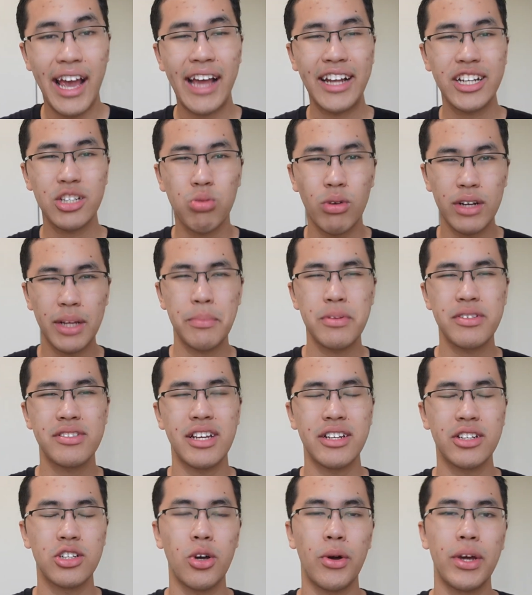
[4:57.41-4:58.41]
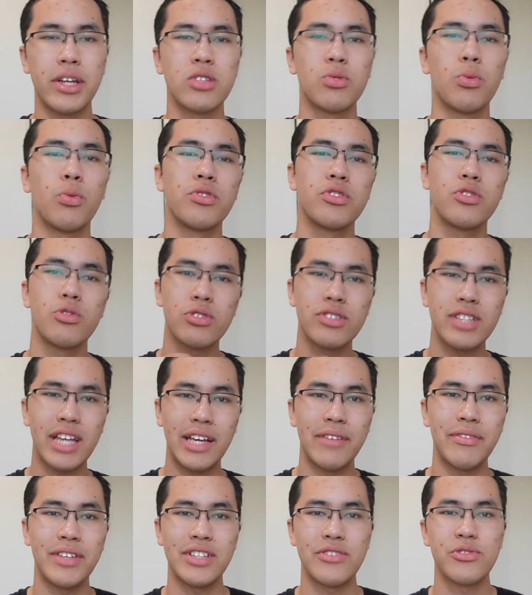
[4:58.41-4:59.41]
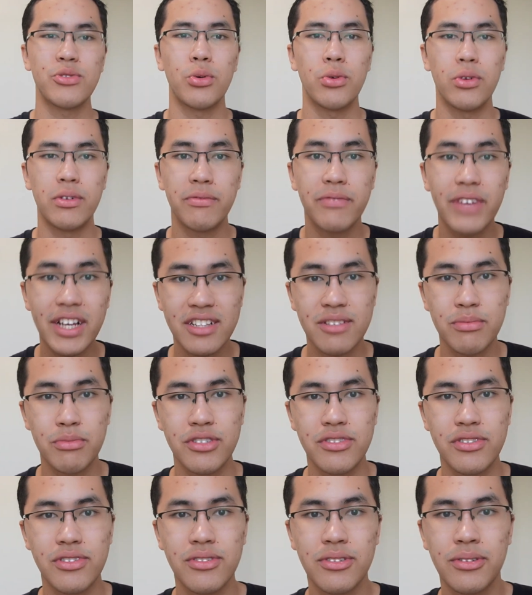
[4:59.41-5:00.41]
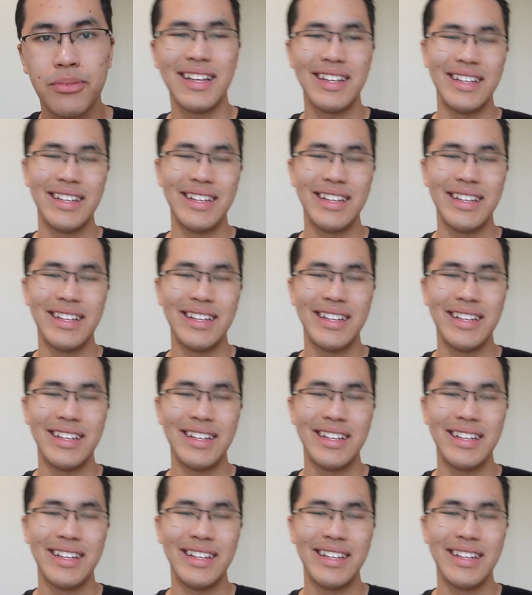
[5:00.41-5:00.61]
and 20% going towards your savings or investments.